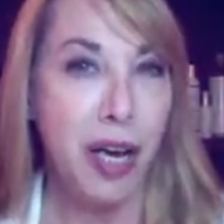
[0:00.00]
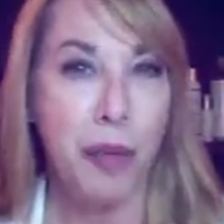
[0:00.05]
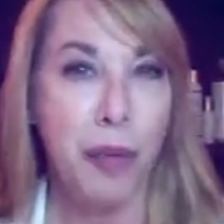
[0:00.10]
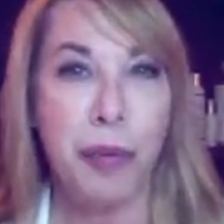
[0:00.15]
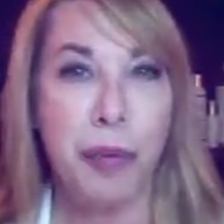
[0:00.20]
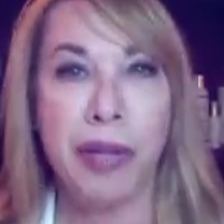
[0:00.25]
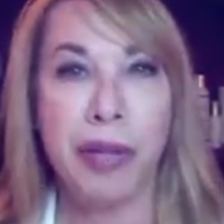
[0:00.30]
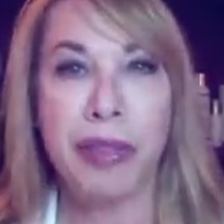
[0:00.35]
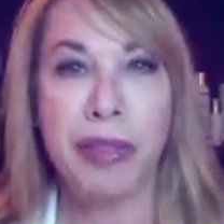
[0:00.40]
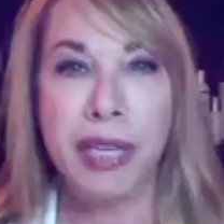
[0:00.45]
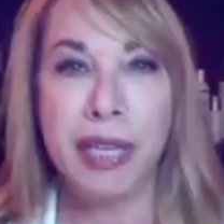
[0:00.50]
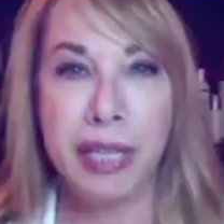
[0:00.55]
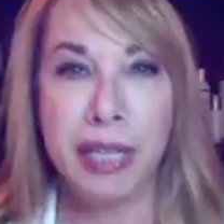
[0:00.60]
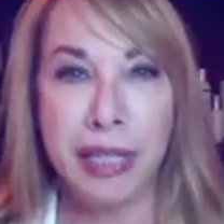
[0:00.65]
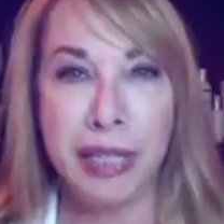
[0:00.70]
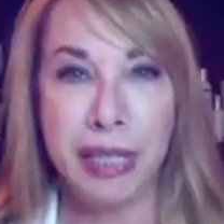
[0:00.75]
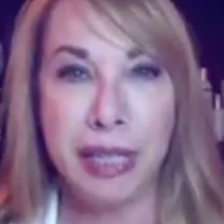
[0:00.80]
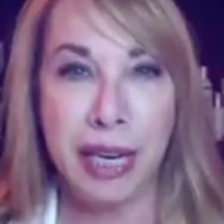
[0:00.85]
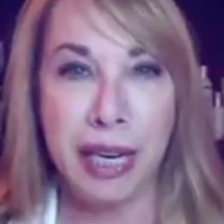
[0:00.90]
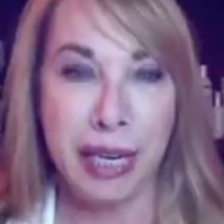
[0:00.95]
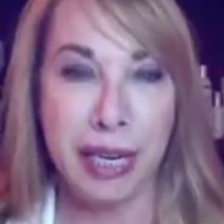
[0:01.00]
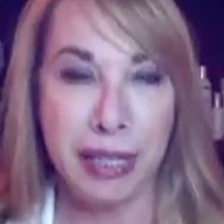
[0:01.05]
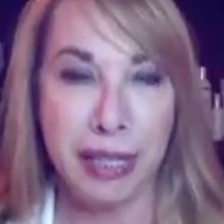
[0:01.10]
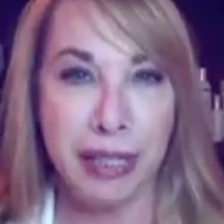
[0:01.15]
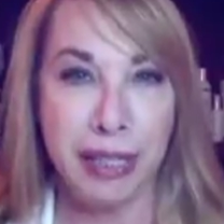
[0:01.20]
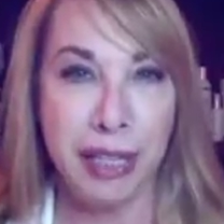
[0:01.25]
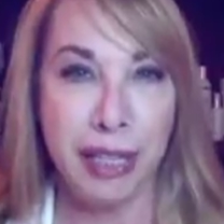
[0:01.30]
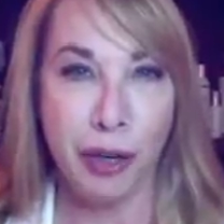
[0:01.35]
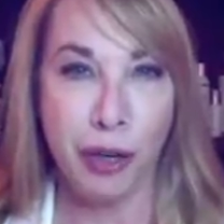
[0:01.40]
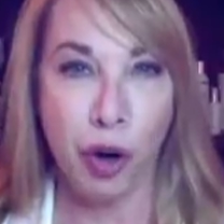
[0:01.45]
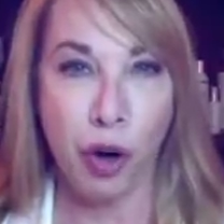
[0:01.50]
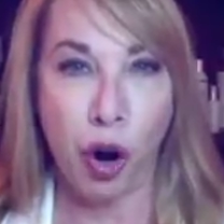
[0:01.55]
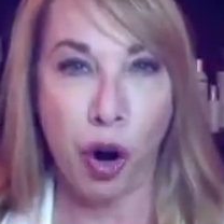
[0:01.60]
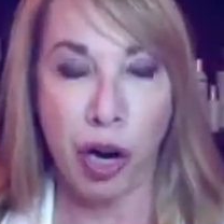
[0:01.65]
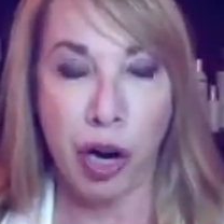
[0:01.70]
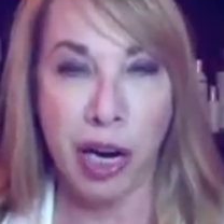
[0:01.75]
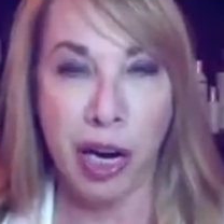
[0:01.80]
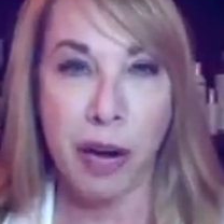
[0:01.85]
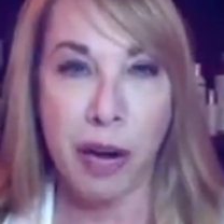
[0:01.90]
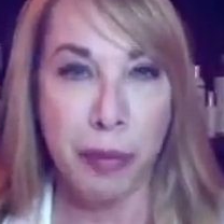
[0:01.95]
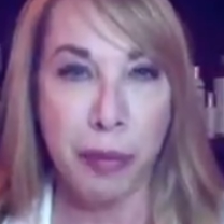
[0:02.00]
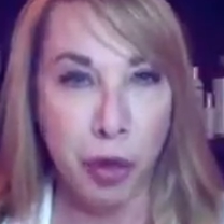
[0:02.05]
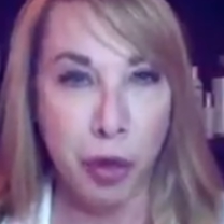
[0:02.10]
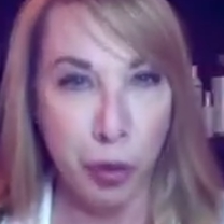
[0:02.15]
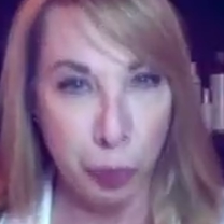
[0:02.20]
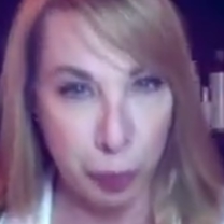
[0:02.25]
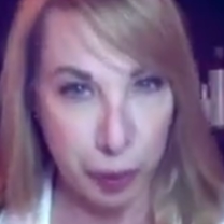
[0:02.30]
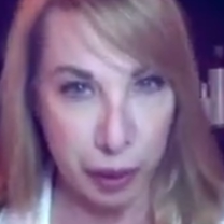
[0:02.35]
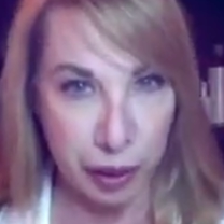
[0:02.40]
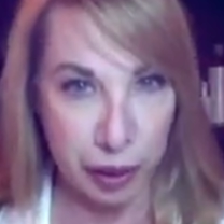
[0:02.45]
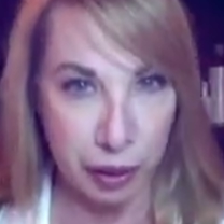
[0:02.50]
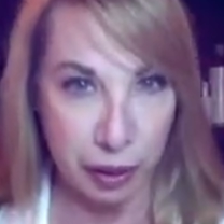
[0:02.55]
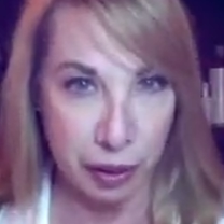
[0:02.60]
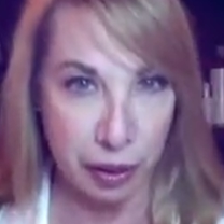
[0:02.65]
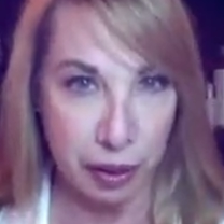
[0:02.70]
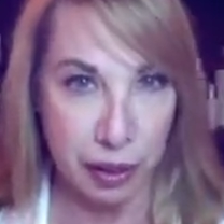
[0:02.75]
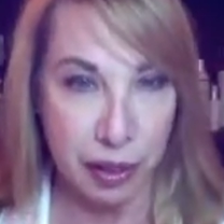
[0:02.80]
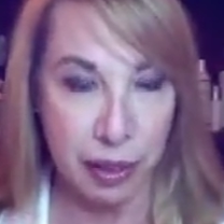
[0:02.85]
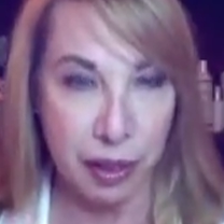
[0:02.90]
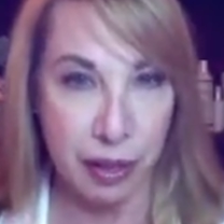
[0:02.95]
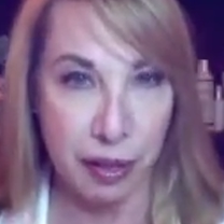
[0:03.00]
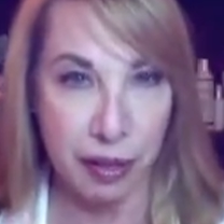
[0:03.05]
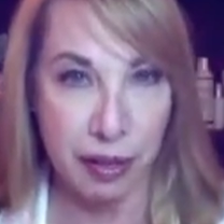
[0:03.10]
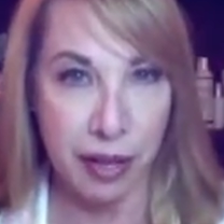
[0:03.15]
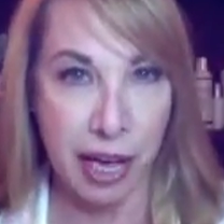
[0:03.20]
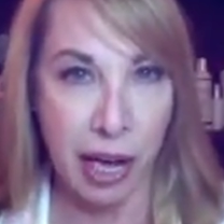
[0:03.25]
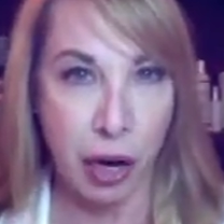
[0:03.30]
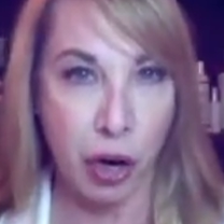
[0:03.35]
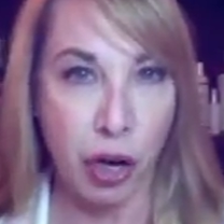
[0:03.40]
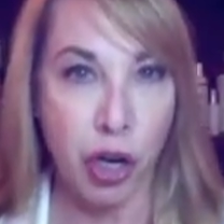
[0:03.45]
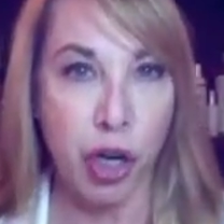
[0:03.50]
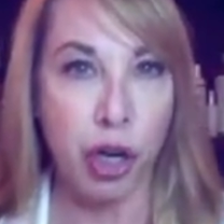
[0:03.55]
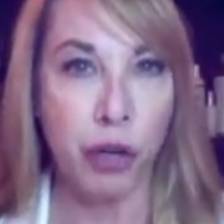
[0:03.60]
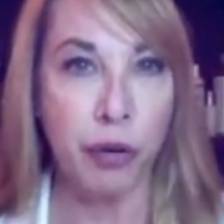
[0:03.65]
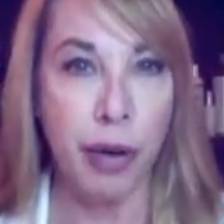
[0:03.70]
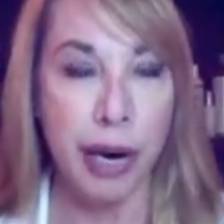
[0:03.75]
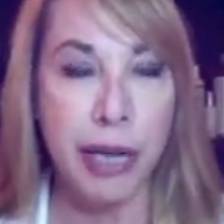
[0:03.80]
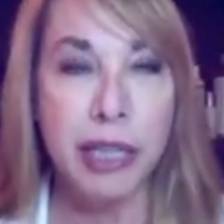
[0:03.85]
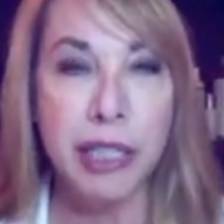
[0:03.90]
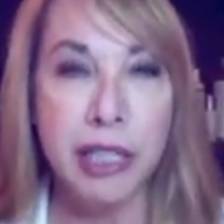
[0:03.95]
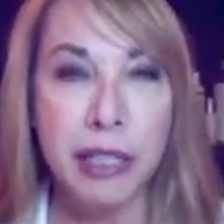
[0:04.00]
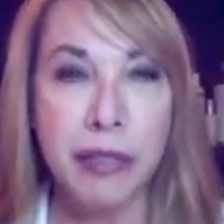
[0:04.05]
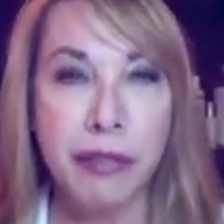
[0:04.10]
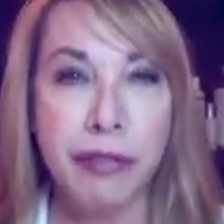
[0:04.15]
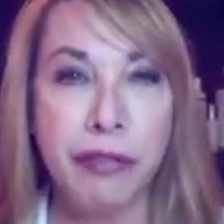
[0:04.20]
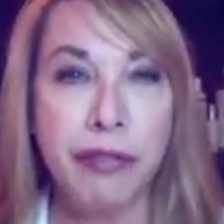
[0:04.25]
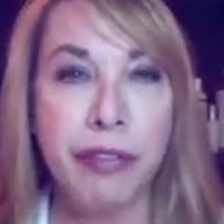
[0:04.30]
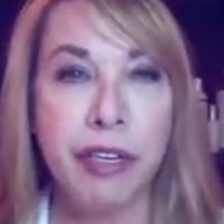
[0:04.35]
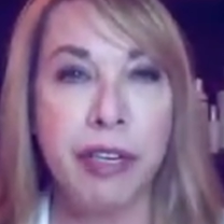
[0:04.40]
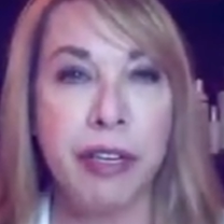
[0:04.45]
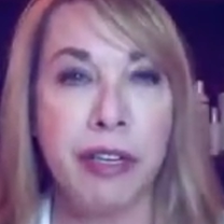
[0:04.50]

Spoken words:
But these days, there are chemical peels that are corrective